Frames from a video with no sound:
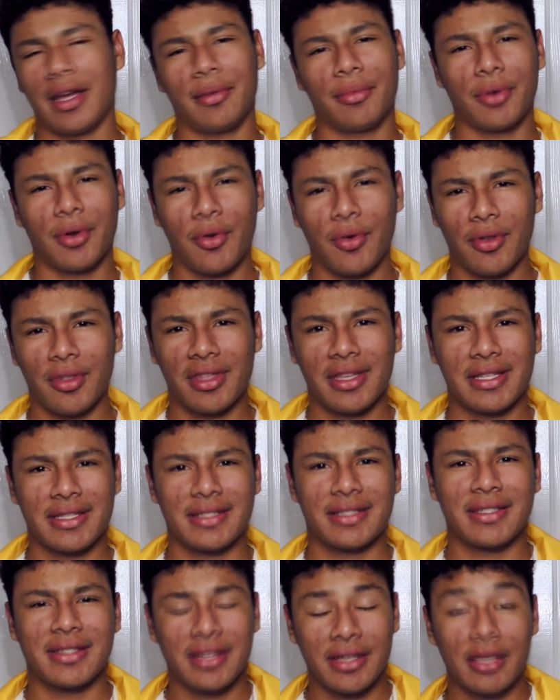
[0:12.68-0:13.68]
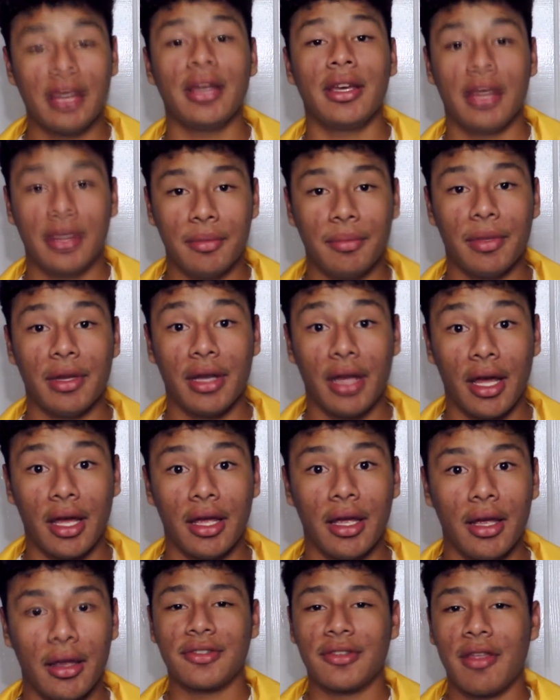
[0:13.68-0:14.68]
I am recording this at
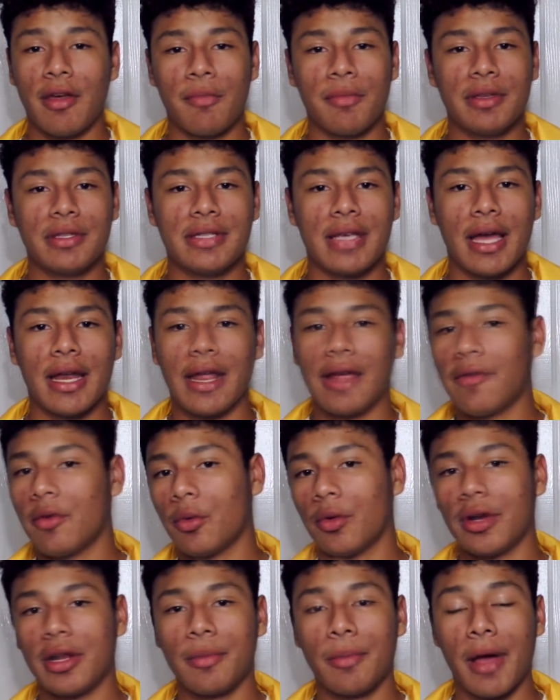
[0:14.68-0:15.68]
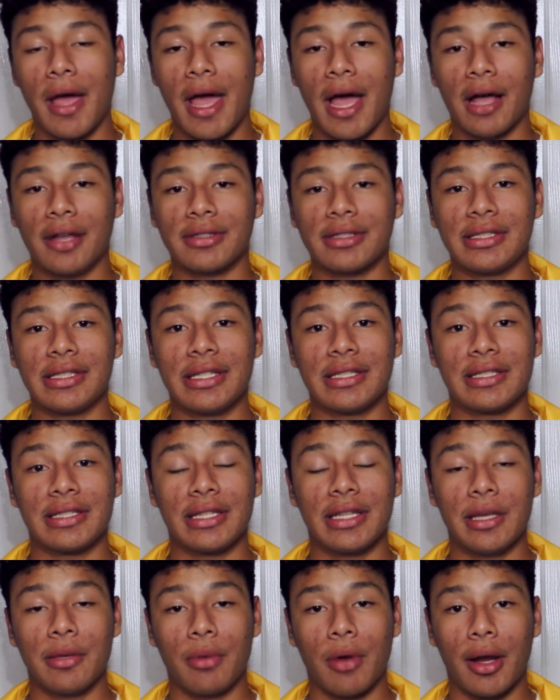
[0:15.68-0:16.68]
midnight. So that means that everyone in my house is
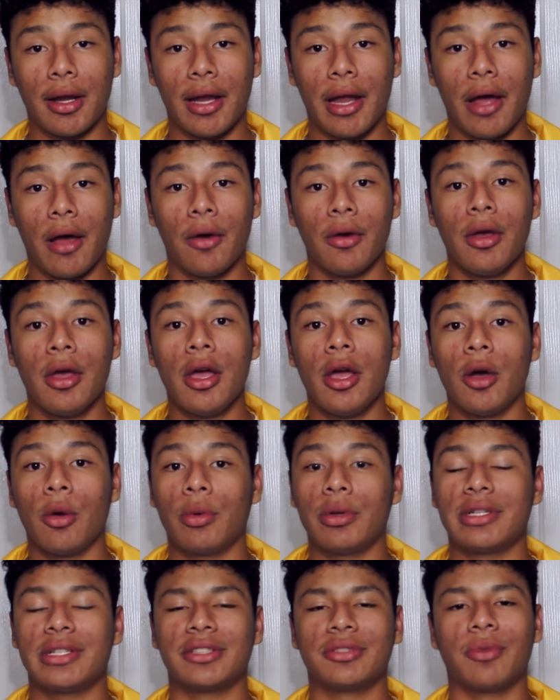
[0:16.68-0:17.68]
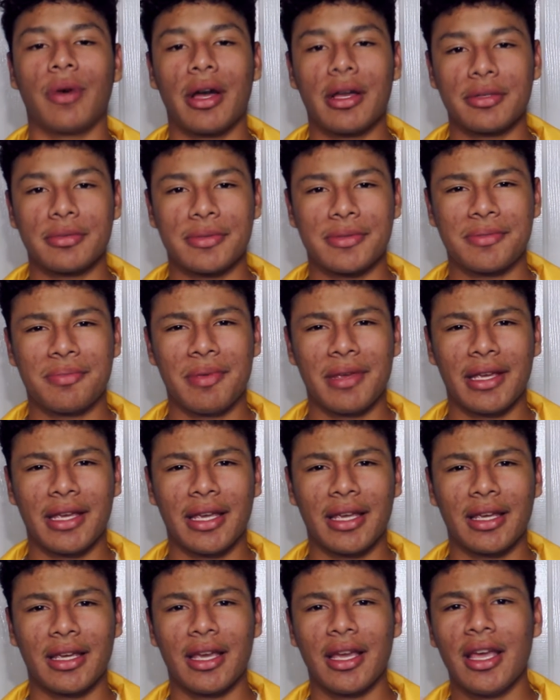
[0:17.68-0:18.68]
asleep right now, which is why I'm
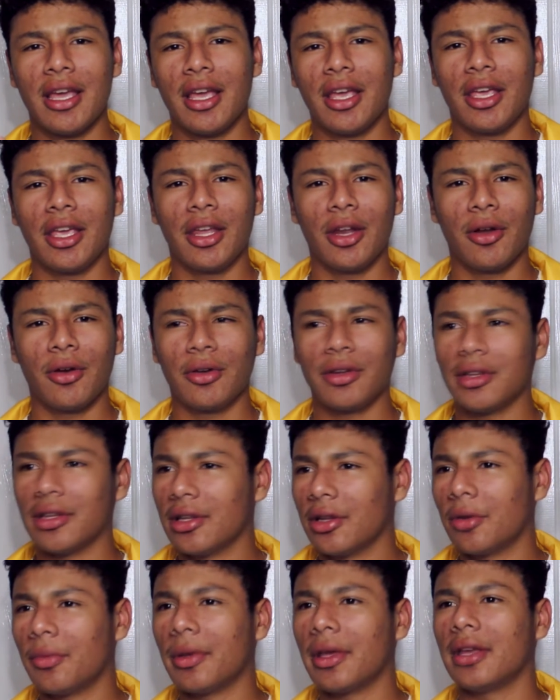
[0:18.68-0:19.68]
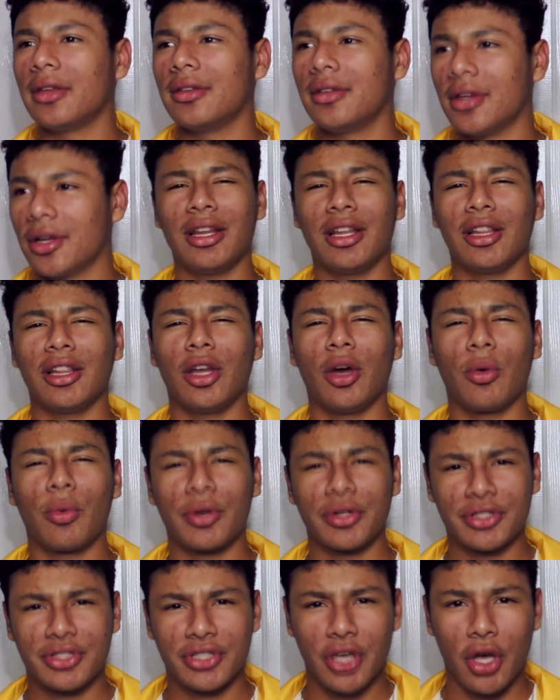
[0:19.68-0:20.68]
speaking, you know, a little bit in a
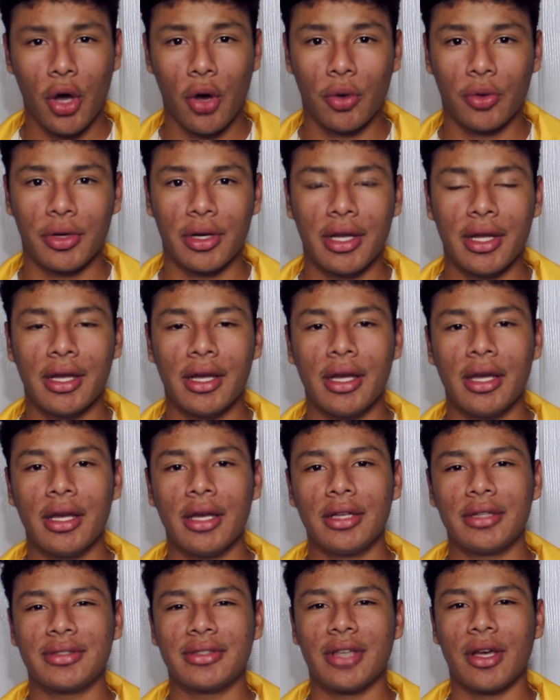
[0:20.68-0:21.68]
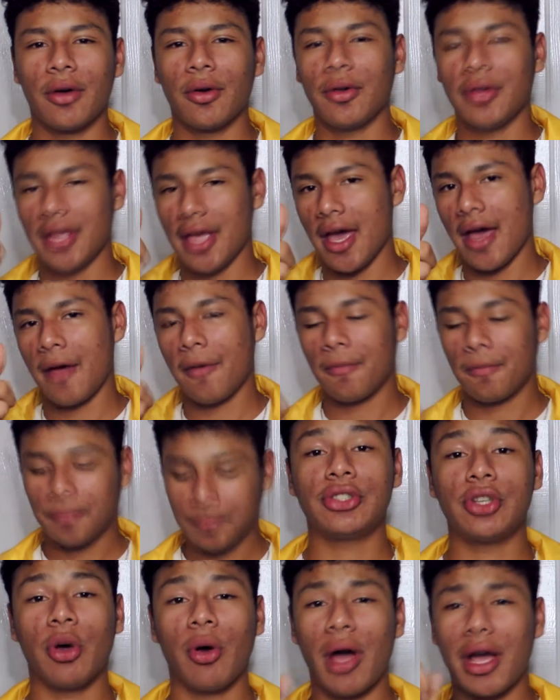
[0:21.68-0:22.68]
lower tone. So yeah.
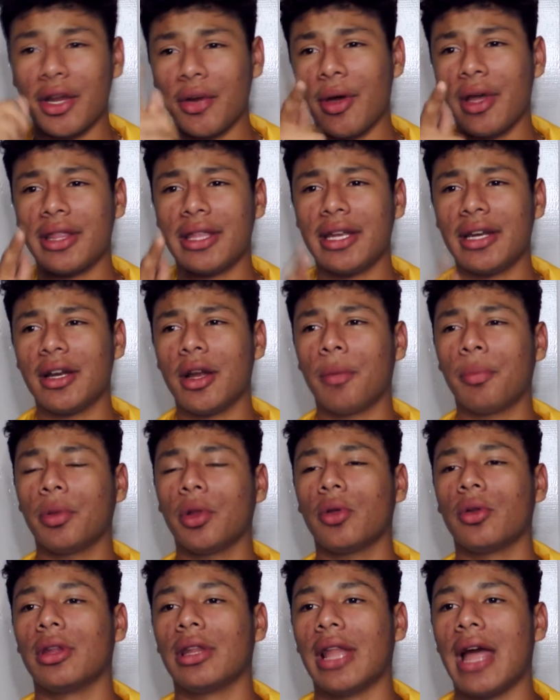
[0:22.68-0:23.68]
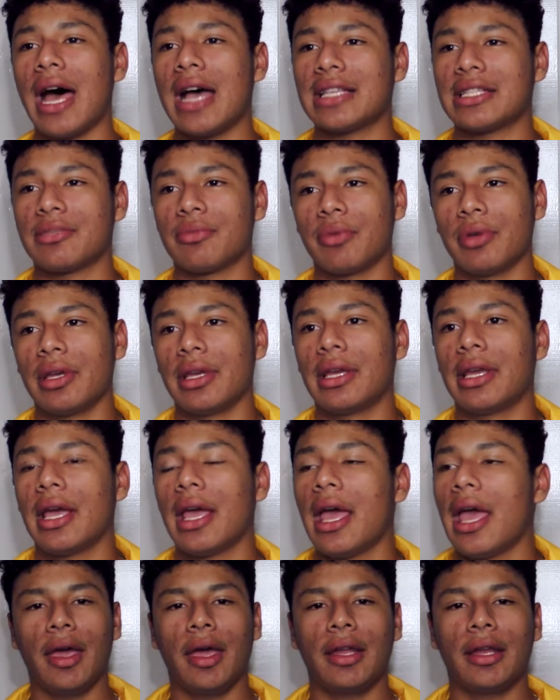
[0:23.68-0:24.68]
So I know I didn't upload last week,
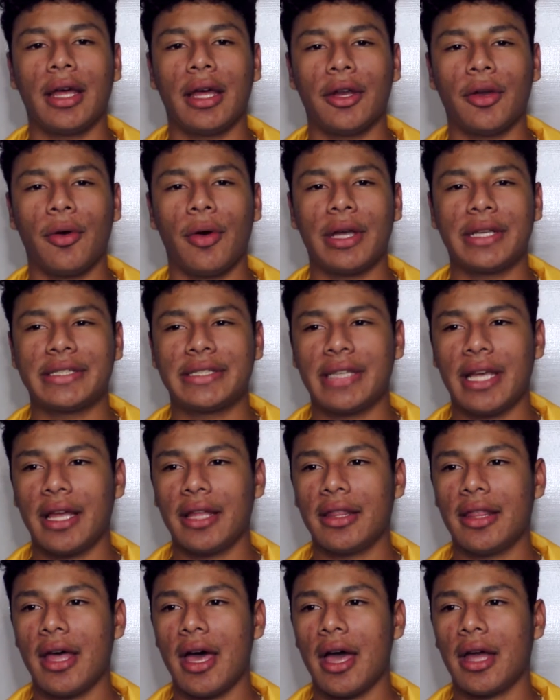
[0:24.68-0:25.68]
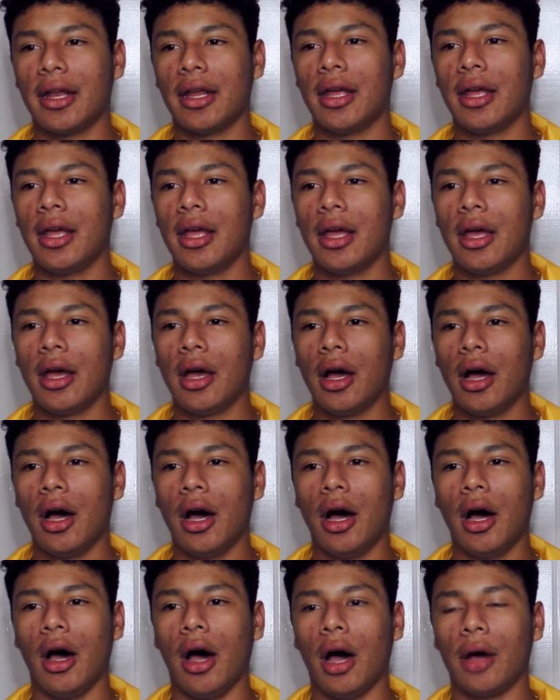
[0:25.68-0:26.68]
and I know I said that
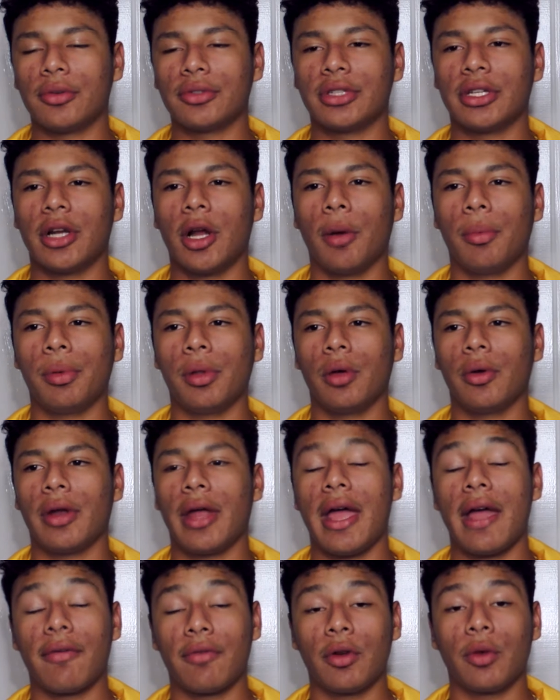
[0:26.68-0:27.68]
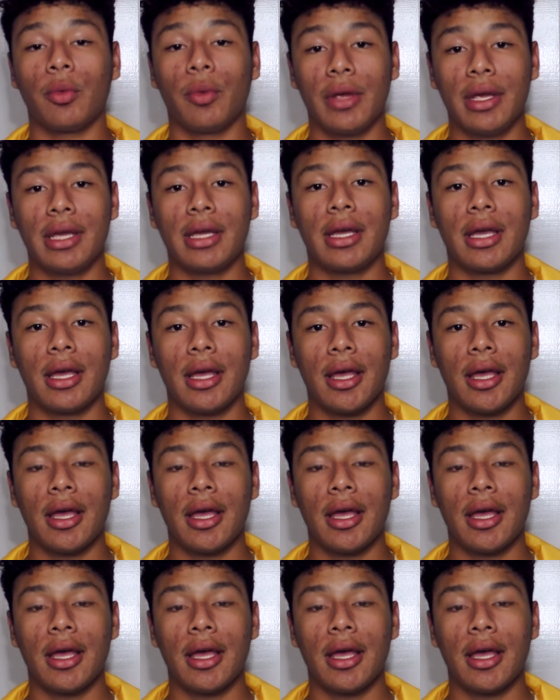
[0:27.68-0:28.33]
I was gonna upload every week,